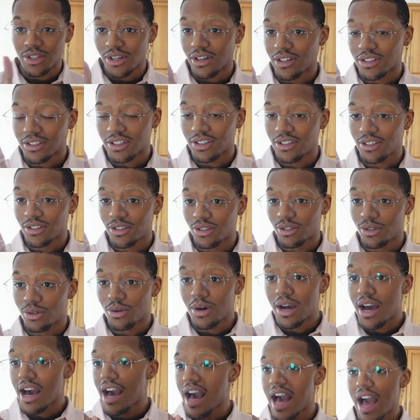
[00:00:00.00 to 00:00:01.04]
talk to you.
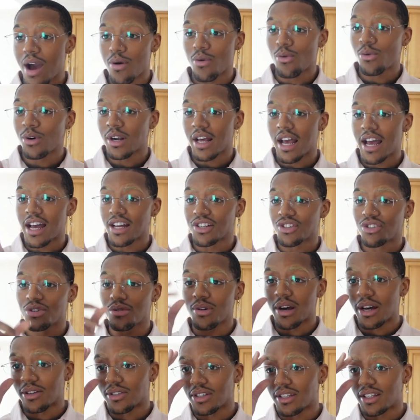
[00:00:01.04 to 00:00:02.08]
I want to ask you
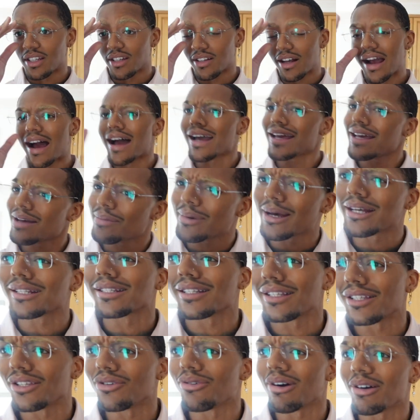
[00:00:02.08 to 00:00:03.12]
out to dinner. I am
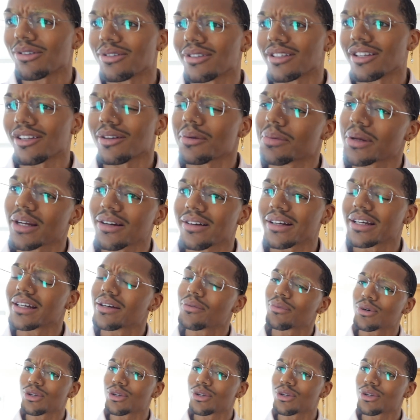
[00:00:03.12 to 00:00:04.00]
asking you out to dinner, period.